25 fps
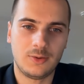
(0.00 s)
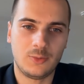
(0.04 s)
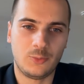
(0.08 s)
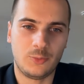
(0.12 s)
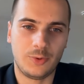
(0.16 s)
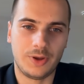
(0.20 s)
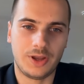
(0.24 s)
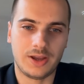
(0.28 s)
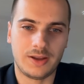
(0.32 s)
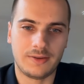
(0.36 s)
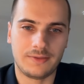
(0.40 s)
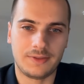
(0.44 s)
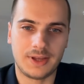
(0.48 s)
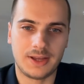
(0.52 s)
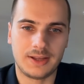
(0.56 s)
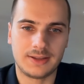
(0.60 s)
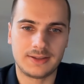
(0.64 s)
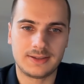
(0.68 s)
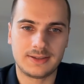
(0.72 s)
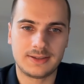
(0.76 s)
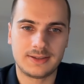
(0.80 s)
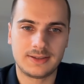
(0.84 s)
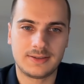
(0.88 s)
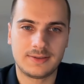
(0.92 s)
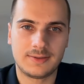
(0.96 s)
we have
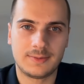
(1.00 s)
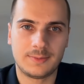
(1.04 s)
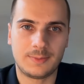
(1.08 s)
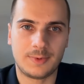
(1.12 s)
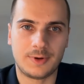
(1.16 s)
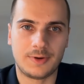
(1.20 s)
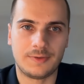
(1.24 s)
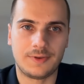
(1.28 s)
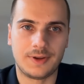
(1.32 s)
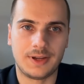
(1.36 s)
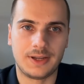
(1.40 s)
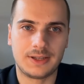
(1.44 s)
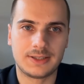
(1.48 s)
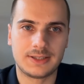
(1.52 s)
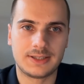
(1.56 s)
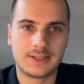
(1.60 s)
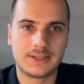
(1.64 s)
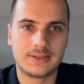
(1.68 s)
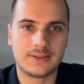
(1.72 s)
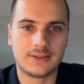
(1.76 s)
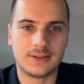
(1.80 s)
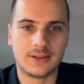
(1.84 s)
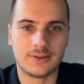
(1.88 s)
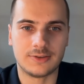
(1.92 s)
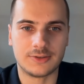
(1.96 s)
that. Perfect.
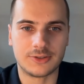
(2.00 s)
Now